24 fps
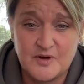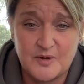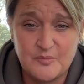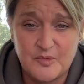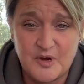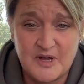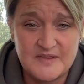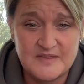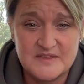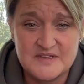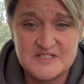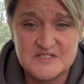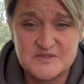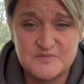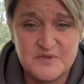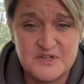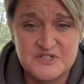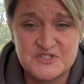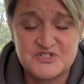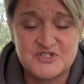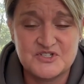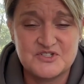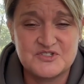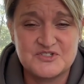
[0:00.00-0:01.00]
I'm on this
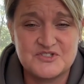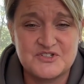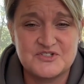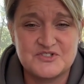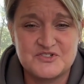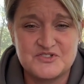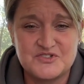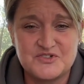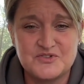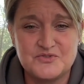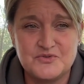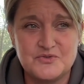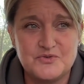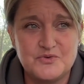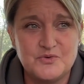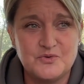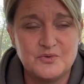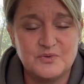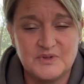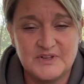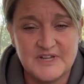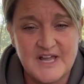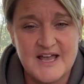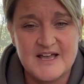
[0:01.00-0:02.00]
mission to
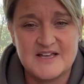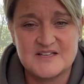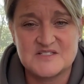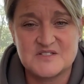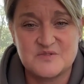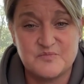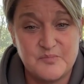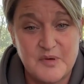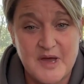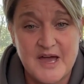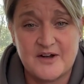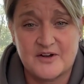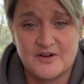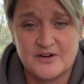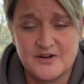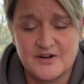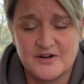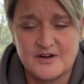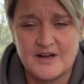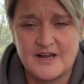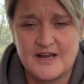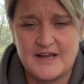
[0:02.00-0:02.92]
do less better.